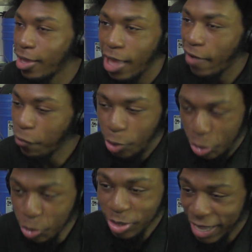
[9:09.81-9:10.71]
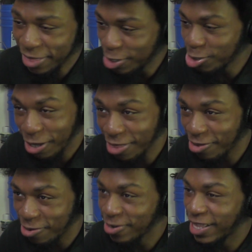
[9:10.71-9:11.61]
Everyone knew not to trust
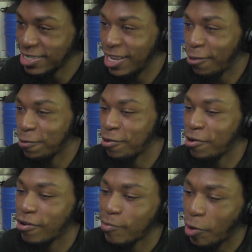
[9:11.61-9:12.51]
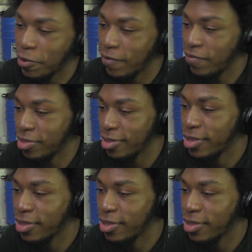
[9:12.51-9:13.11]
her, that she had ulterior motives.